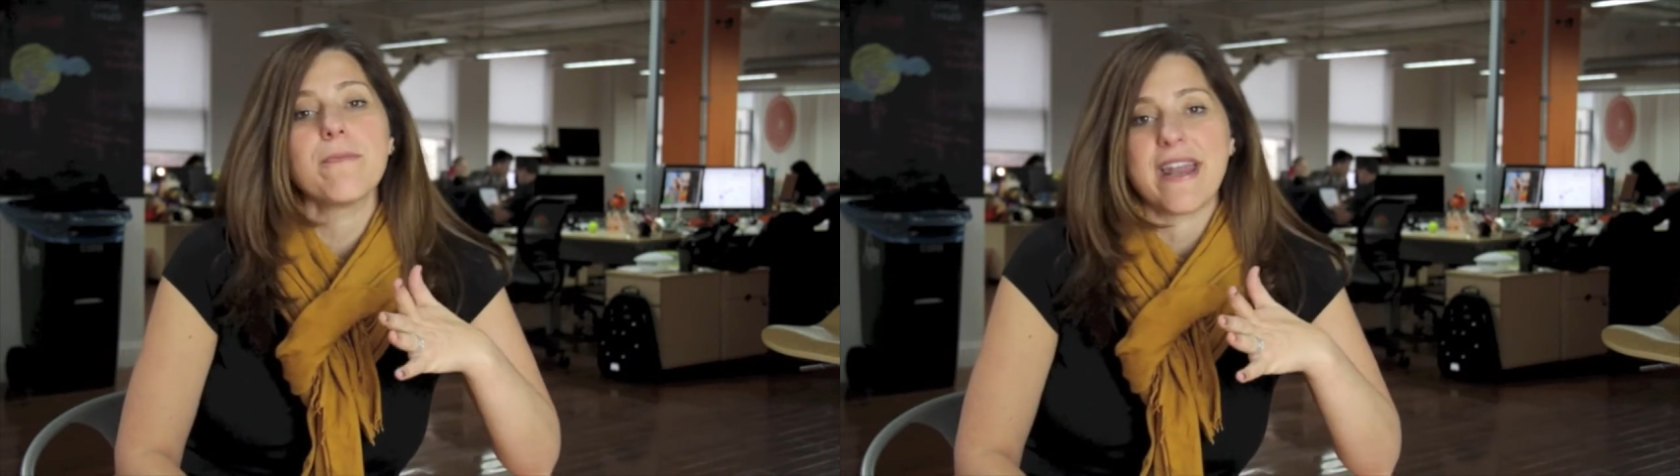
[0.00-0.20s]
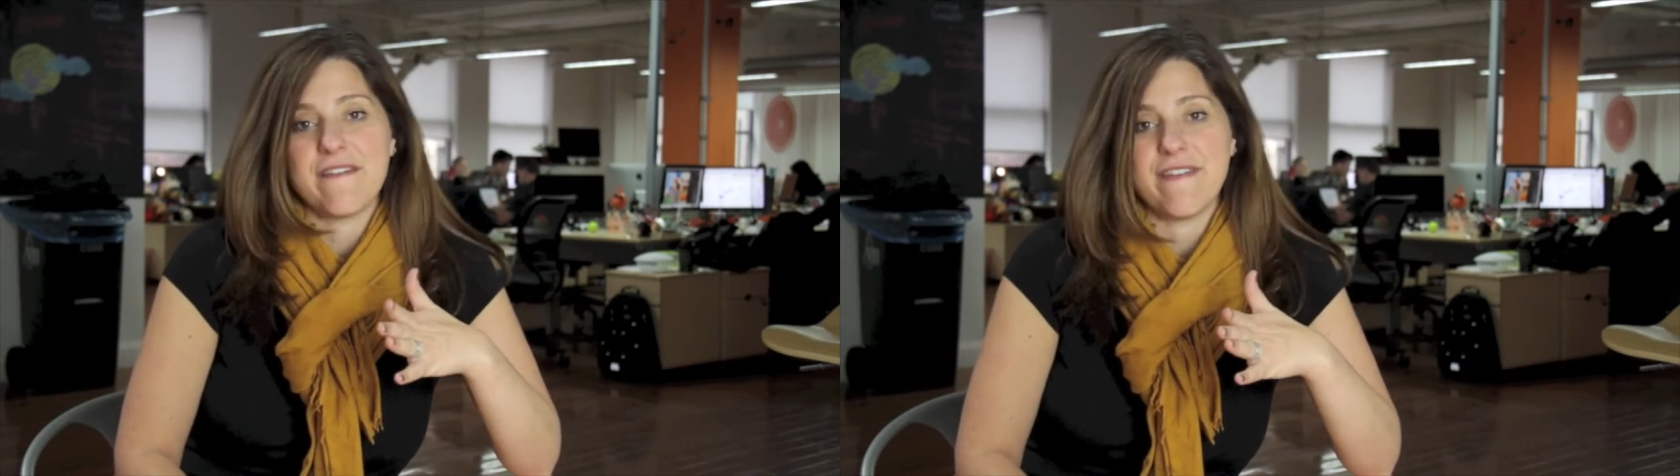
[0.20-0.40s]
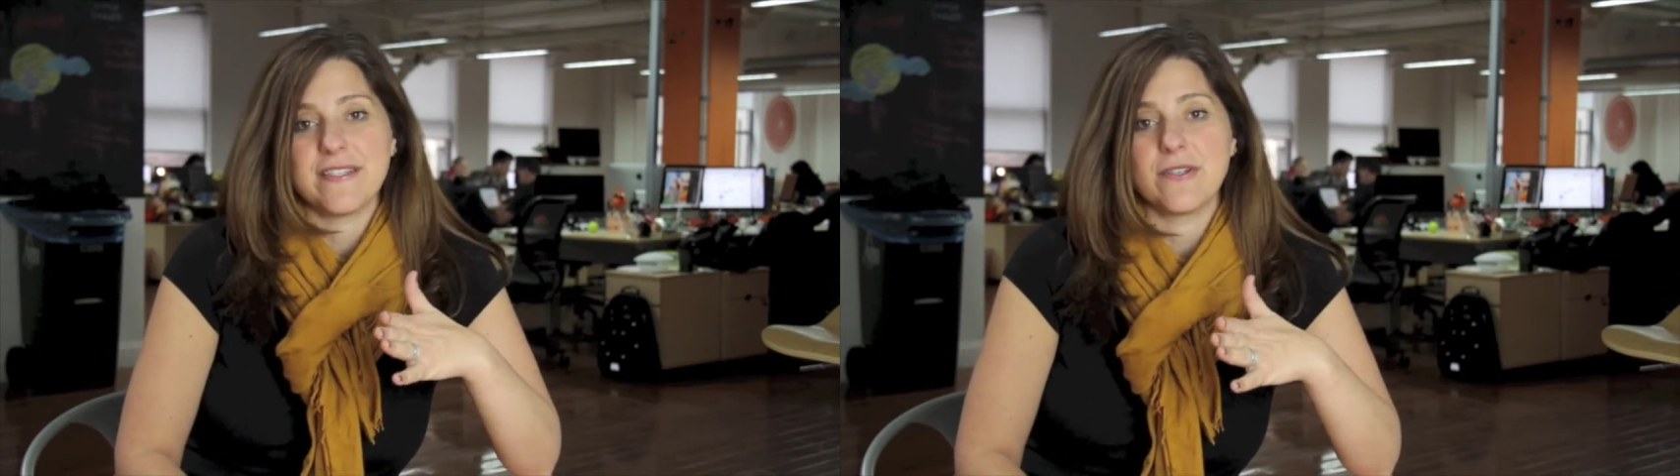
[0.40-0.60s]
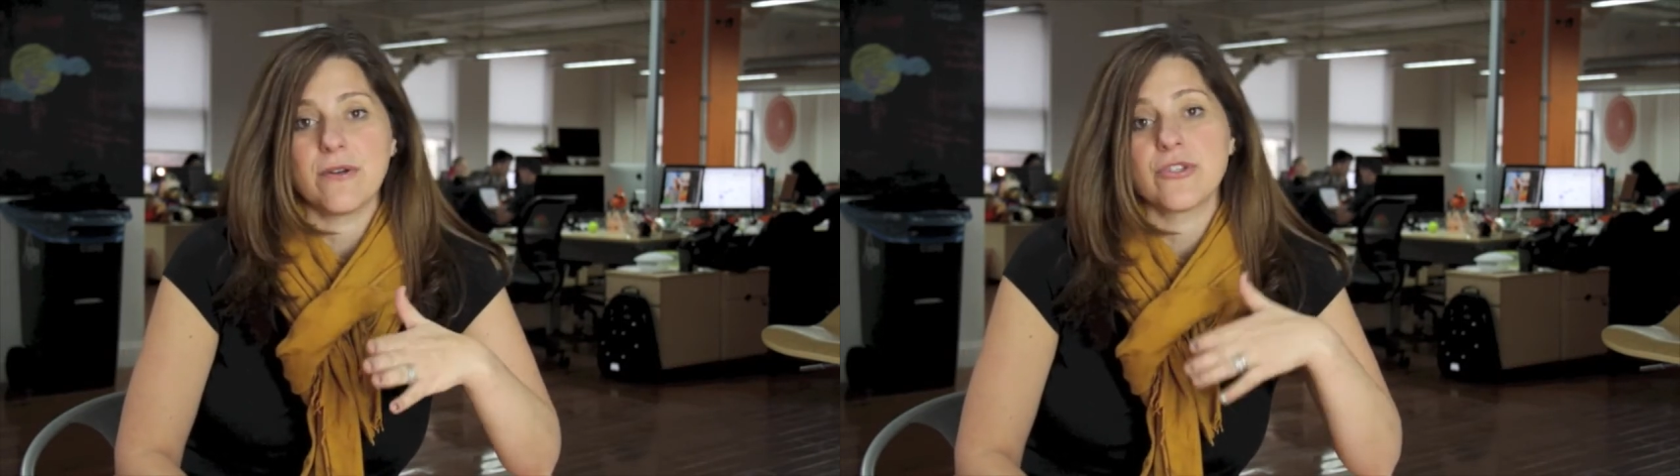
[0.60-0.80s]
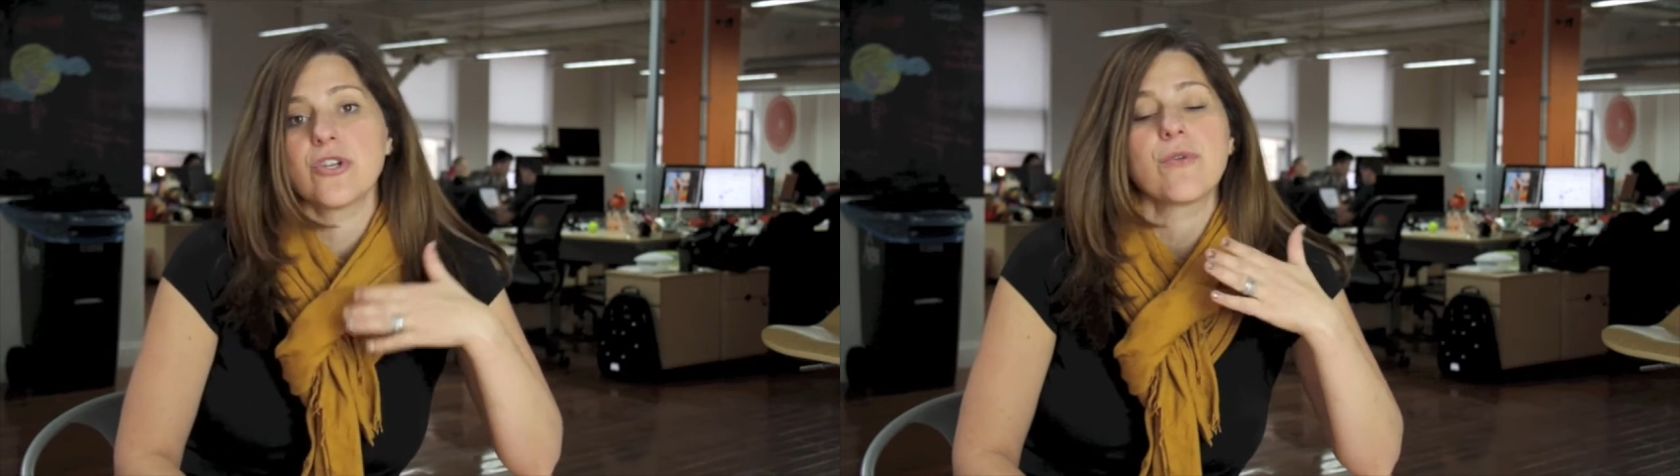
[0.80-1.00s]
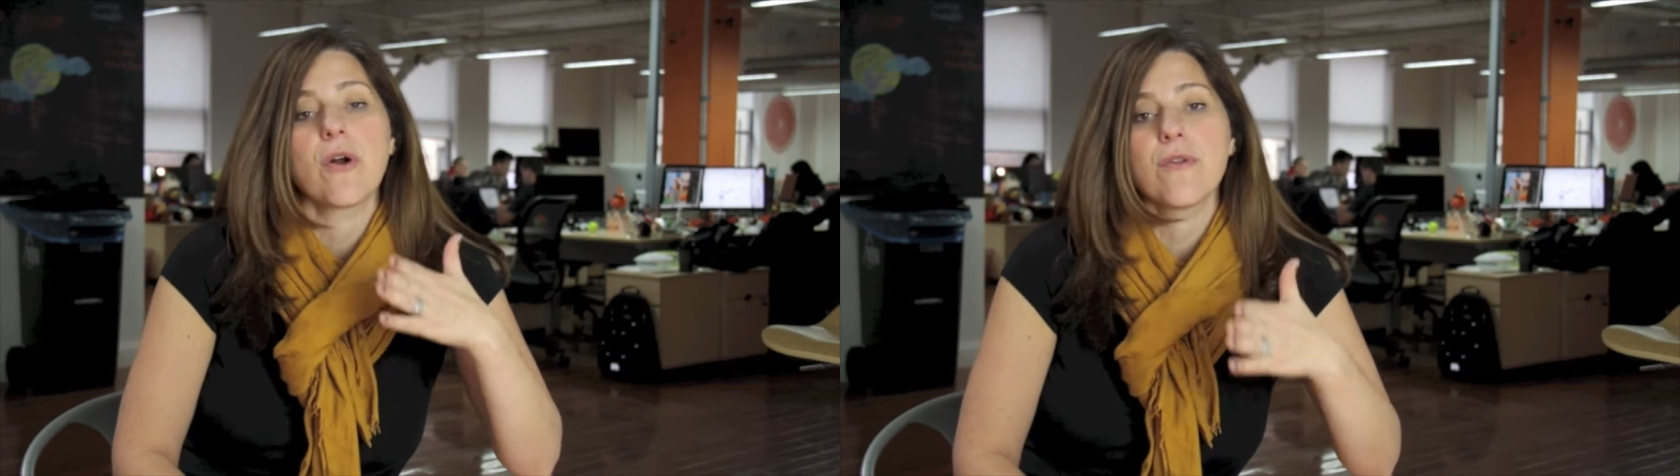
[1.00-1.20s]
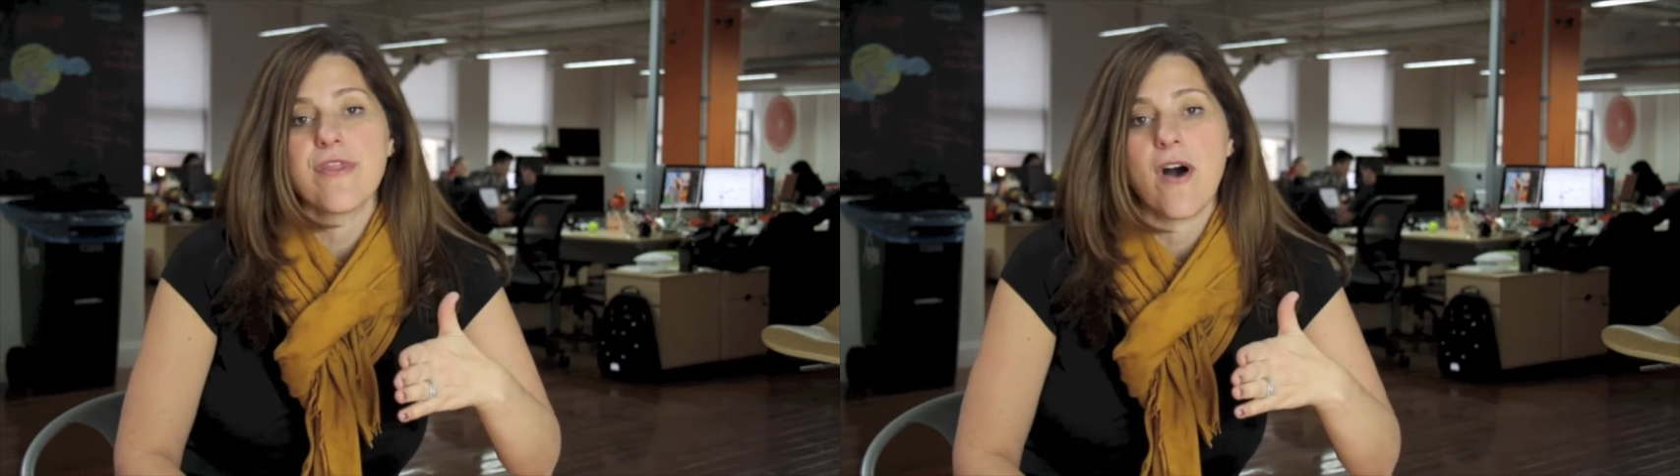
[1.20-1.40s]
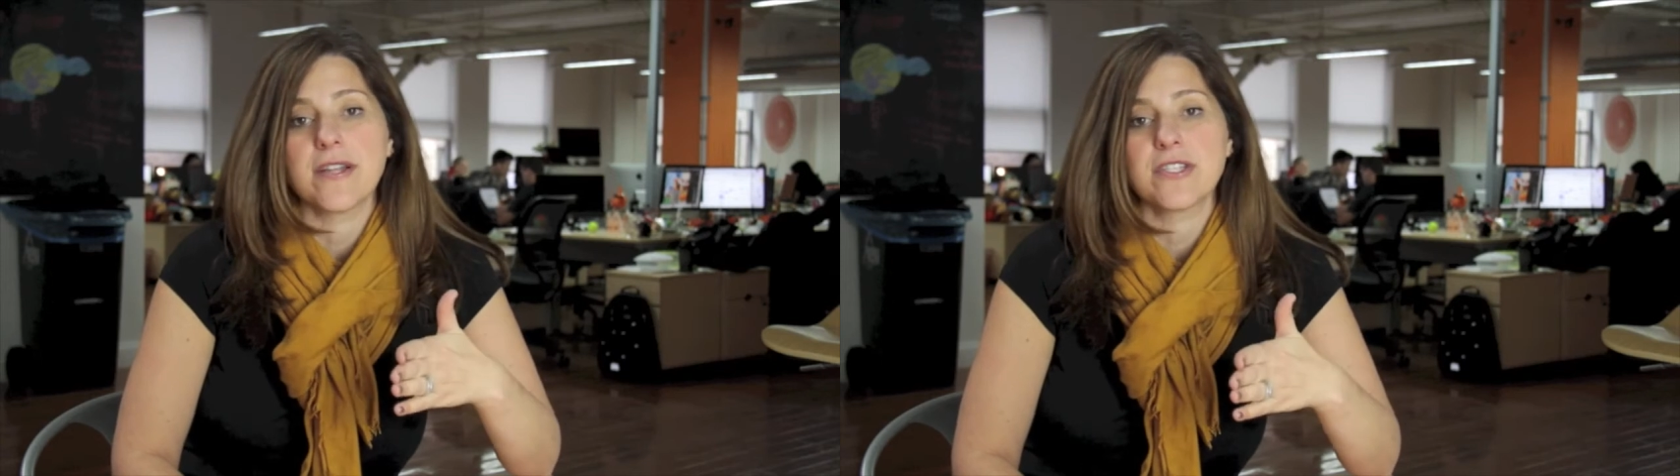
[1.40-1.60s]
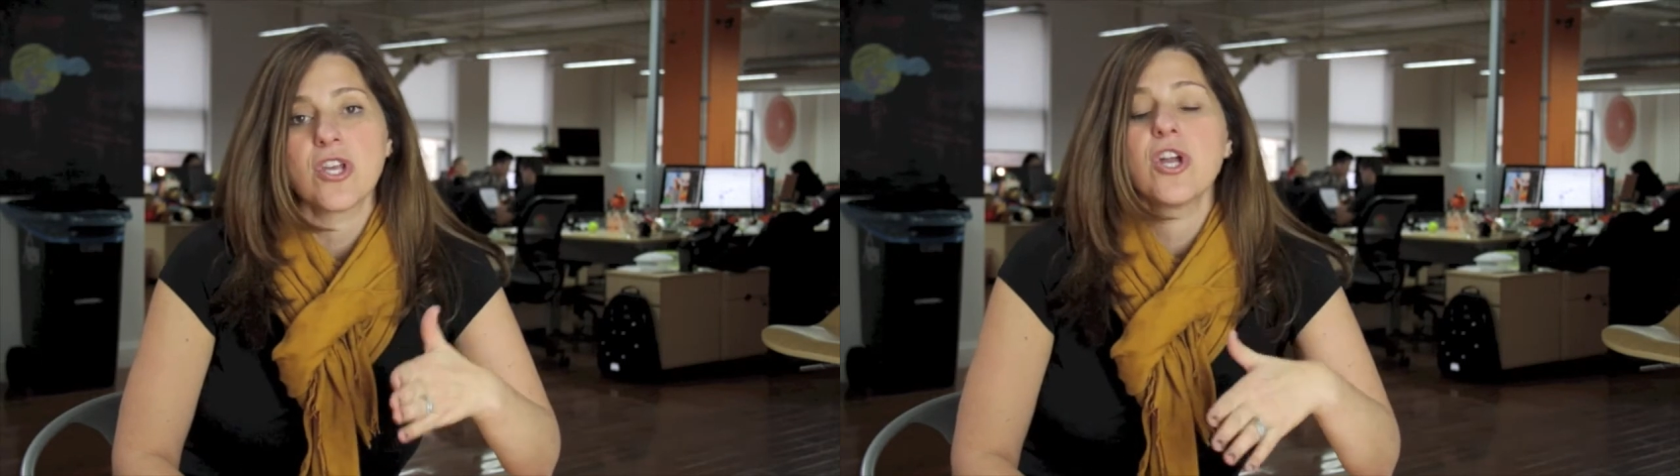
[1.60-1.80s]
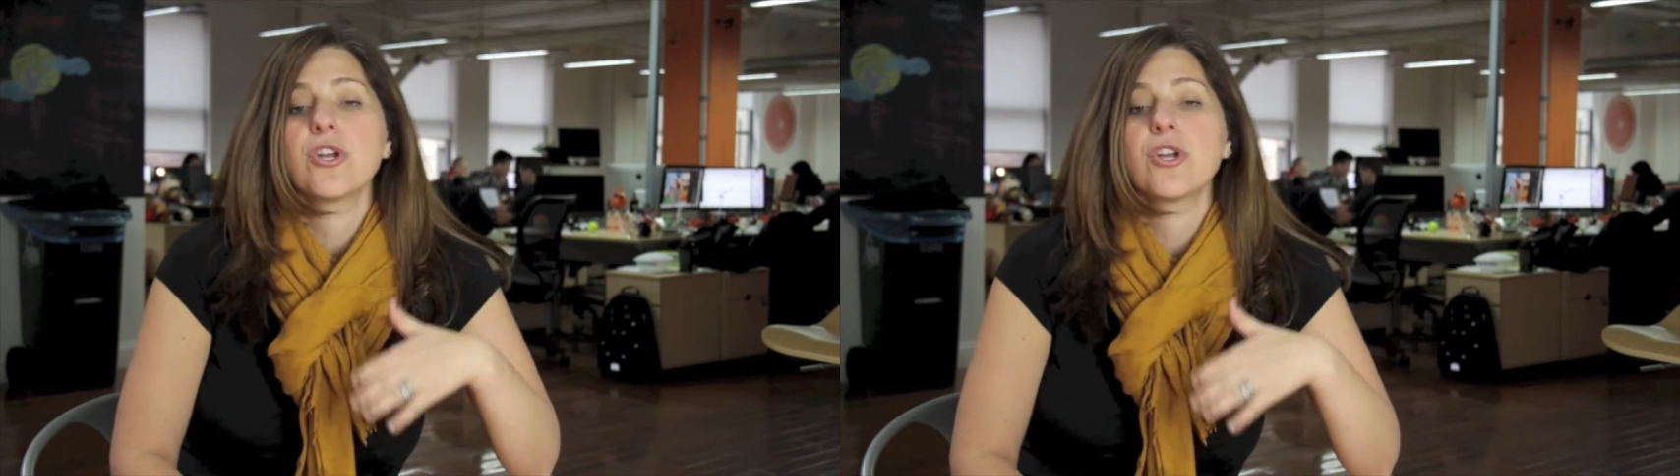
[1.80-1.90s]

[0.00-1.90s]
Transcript: manifestos, your own thoughts,